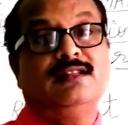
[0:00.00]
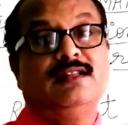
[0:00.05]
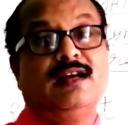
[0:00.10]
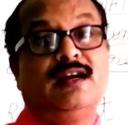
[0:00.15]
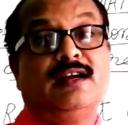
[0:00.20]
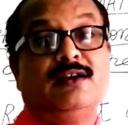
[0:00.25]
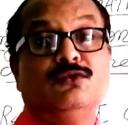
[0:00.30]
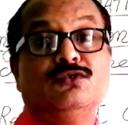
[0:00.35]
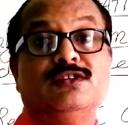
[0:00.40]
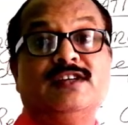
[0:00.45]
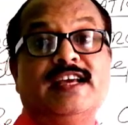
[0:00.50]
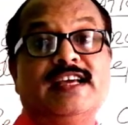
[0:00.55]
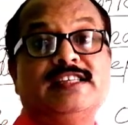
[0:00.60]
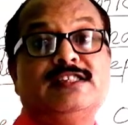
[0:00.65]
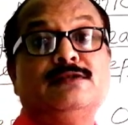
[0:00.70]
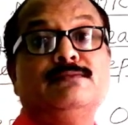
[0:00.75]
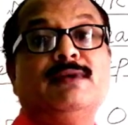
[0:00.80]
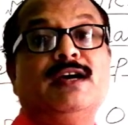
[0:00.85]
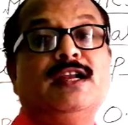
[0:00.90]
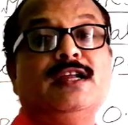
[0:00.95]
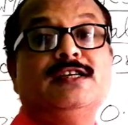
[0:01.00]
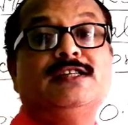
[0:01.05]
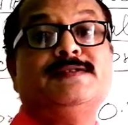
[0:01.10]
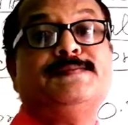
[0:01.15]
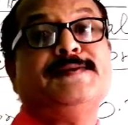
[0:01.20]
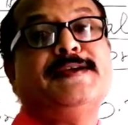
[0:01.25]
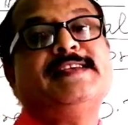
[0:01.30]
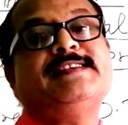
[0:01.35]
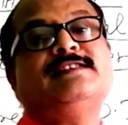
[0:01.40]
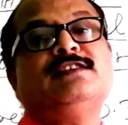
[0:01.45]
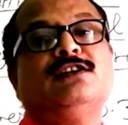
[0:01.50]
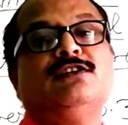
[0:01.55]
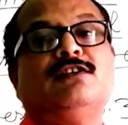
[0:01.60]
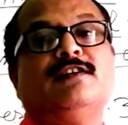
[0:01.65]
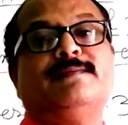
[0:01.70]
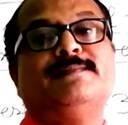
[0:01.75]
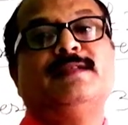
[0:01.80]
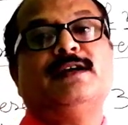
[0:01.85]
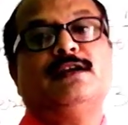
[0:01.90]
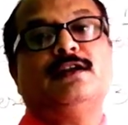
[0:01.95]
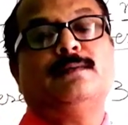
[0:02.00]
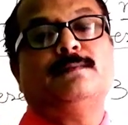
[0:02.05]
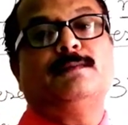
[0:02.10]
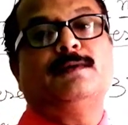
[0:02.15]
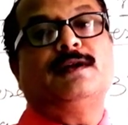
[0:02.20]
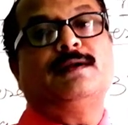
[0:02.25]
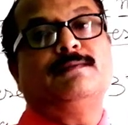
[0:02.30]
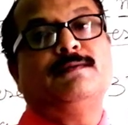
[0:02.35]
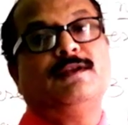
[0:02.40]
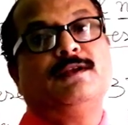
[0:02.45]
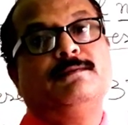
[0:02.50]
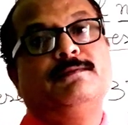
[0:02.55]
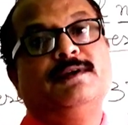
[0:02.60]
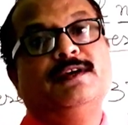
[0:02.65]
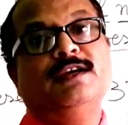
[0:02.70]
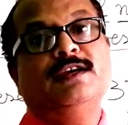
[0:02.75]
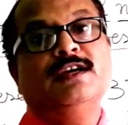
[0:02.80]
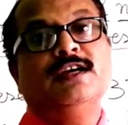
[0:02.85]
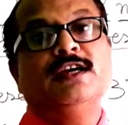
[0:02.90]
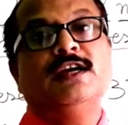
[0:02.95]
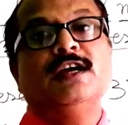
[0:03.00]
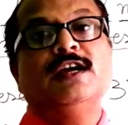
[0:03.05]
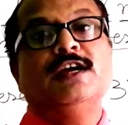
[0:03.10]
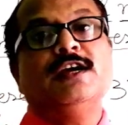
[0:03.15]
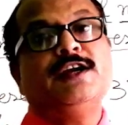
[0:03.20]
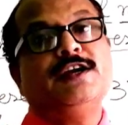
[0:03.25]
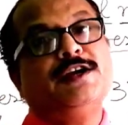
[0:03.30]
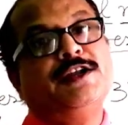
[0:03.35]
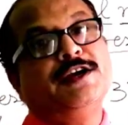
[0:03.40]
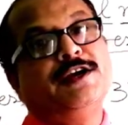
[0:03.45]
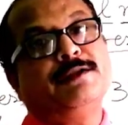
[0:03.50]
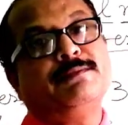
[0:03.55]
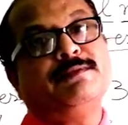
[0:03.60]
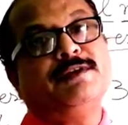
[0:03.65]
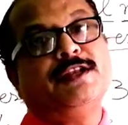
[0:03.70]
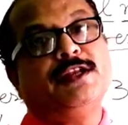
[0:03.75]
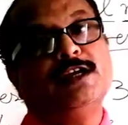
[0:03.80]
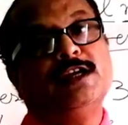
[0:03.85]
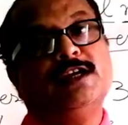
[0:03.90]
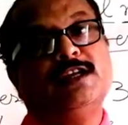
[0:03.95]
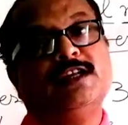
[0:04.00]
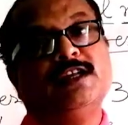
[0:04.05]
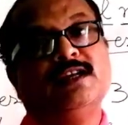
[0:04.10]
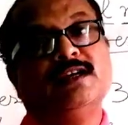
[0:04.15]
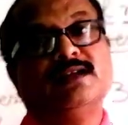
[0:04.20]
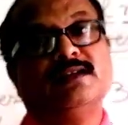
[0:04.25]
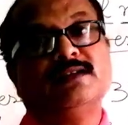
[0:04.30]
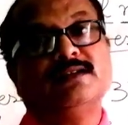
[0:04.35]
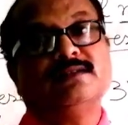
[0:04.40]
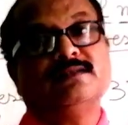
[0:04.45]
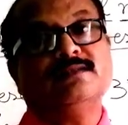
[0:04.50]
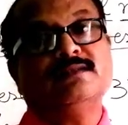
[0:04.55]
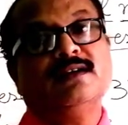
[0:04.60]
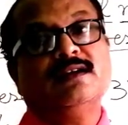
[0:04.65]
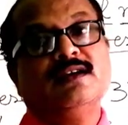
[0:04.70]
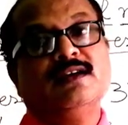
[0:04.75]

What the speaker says: The decimal extension of the number will be terminating.